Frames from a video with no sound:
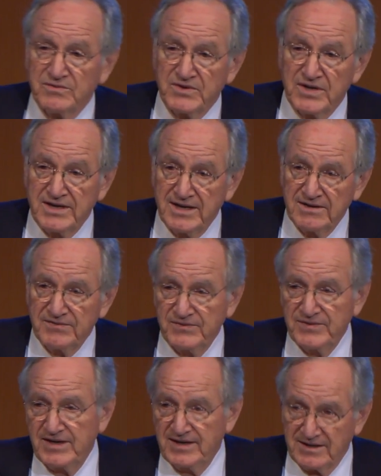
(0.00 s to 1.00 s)
for the
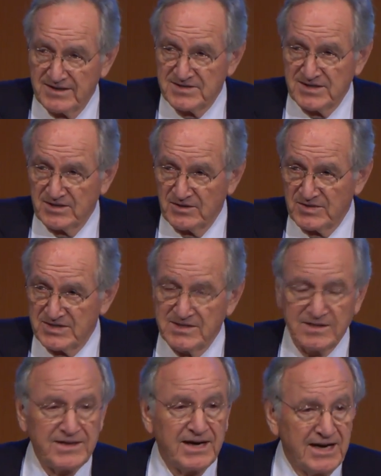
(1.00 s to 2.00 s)
Deaf, and as they always
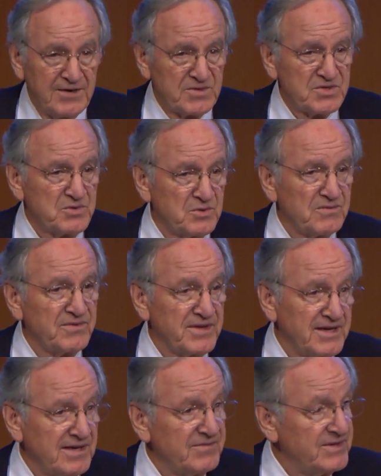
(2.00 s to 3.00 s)
said, the Iowa School for
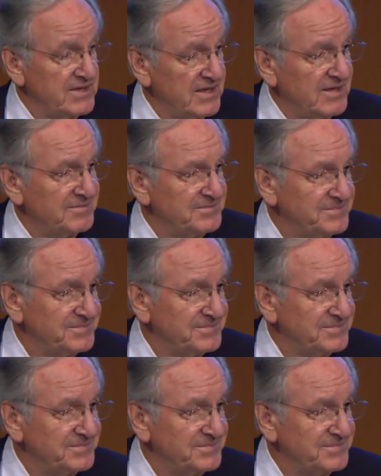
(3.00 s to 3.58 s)
the Deaf and Dumb.